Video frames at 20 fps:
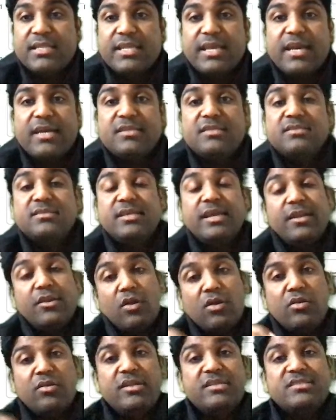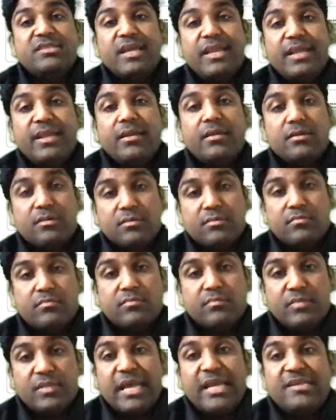They are not only selling
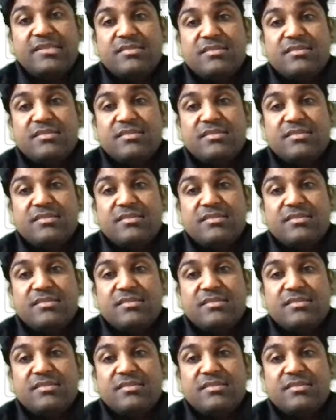nice